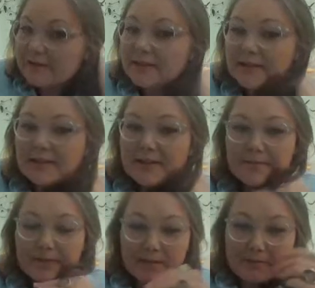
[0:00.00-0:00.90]
on,
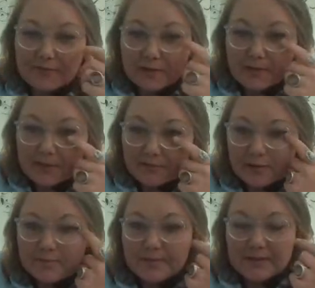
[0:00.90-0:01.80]
and we're following a
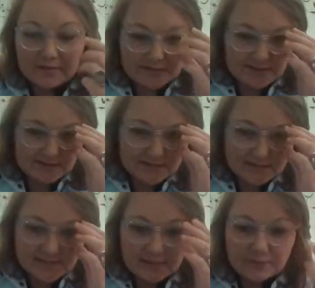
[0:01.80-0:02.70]
rope that goes down to
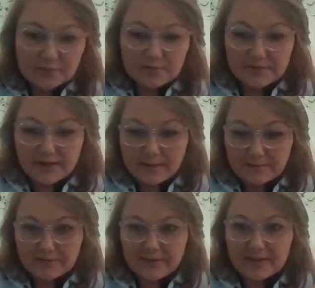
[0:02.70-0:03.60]
the seafloor with a
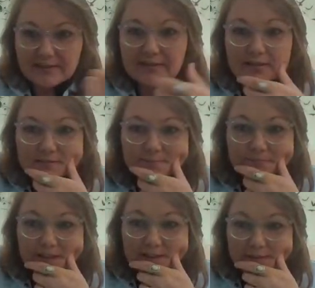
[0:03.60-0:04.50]
hammer on the
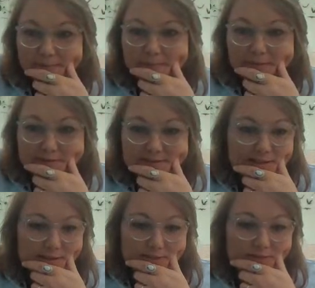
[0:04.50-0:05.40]
end. You'll
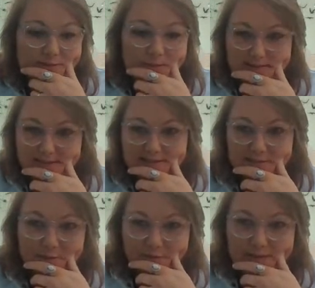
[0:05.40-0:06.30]
see that the visibility is
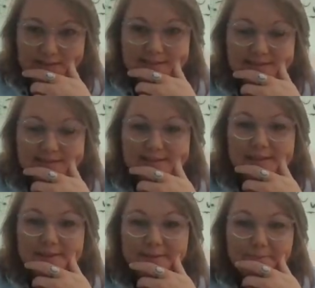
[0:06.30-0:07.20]
not great,
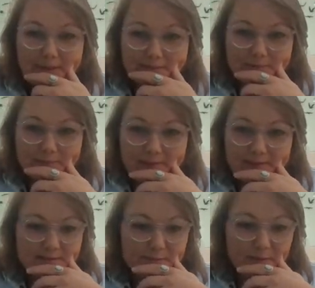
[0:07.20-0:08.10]
but when we
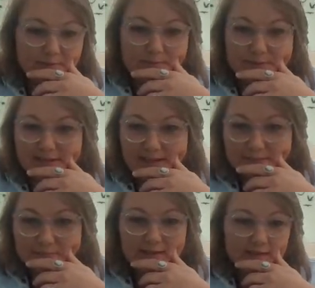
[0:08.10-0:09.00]
get to the bottom, you
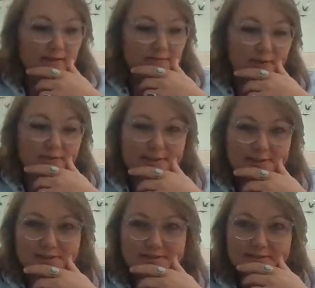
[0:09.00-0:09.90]
can make out rock
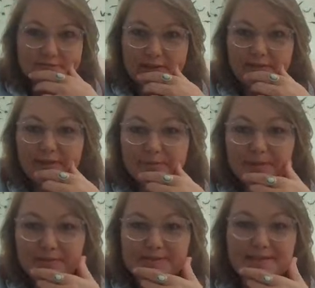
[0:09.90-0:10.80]
ledges and figure out
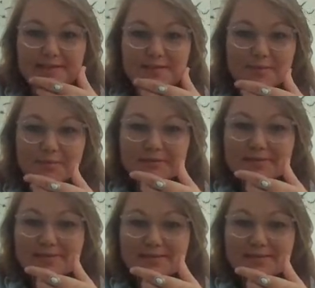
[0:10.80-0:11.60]
where to take samples.